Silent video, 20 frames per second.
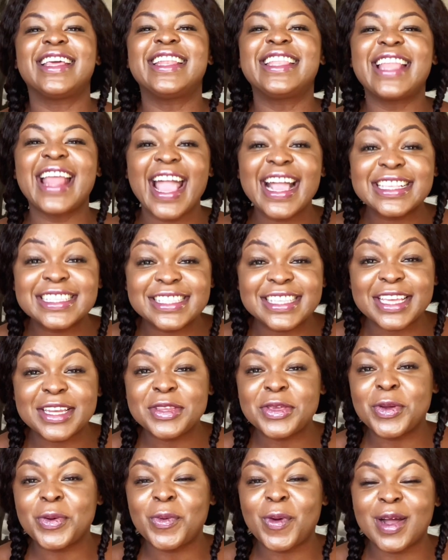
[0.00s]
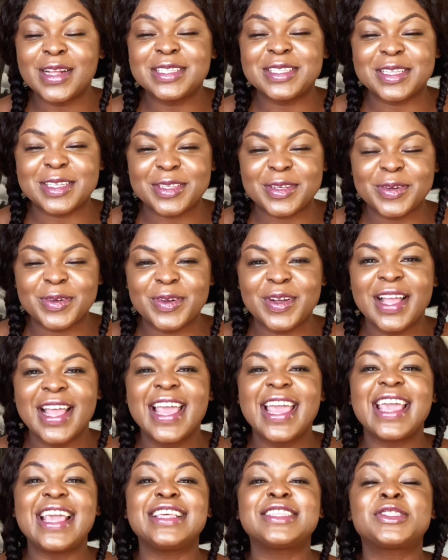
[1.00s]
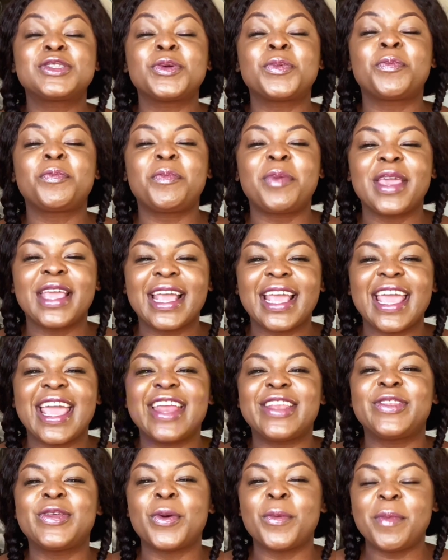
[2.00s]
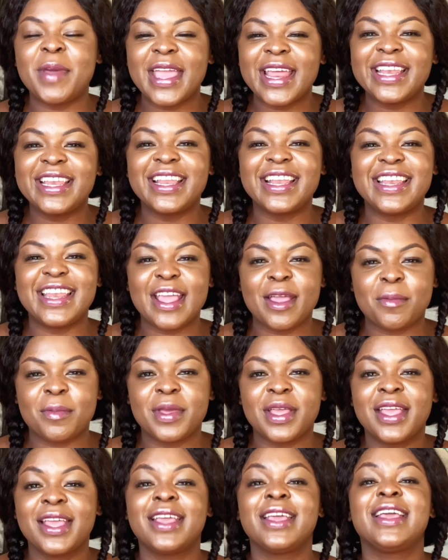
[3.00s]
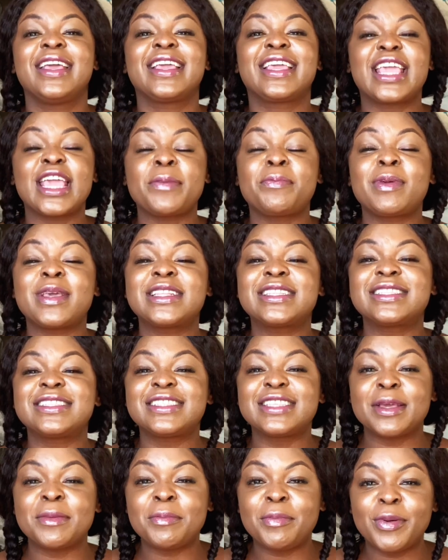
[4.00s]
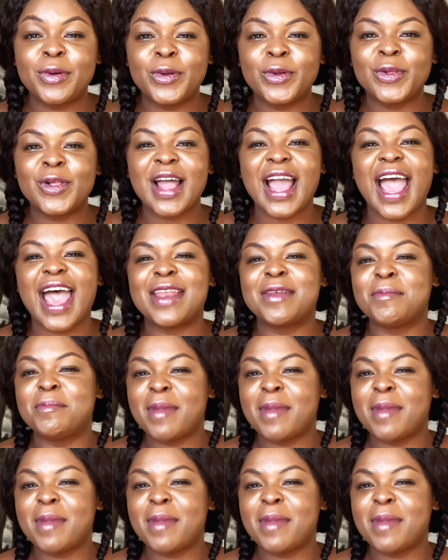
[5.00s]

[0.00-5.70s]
next thing you want to do is to pick a domain name. Keep it simple and